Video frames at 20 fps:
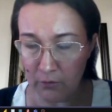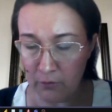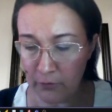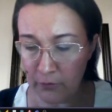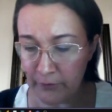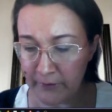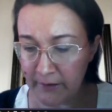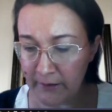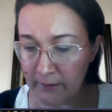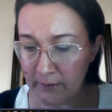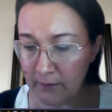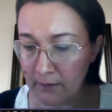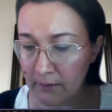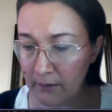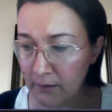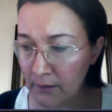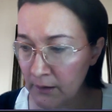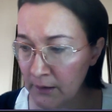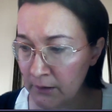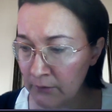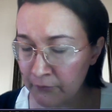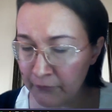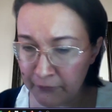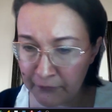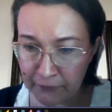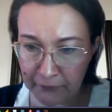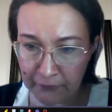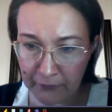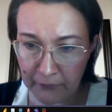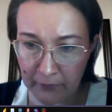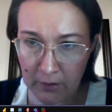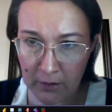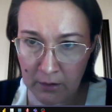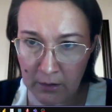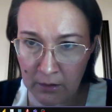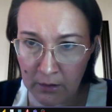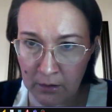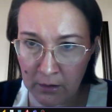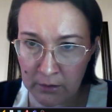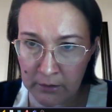Okay, if
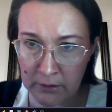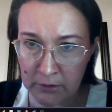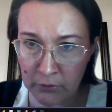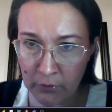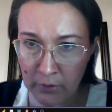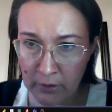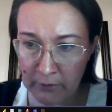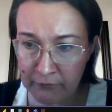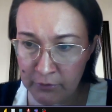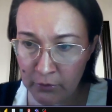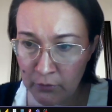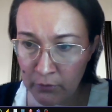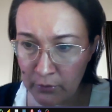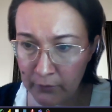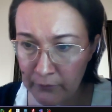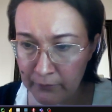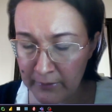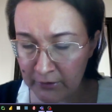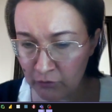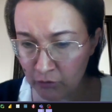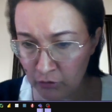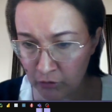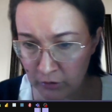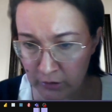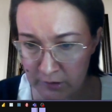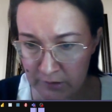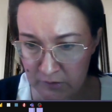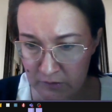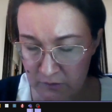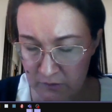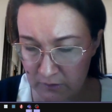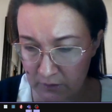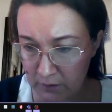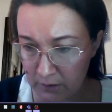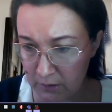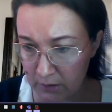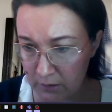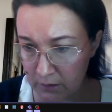you have no questions,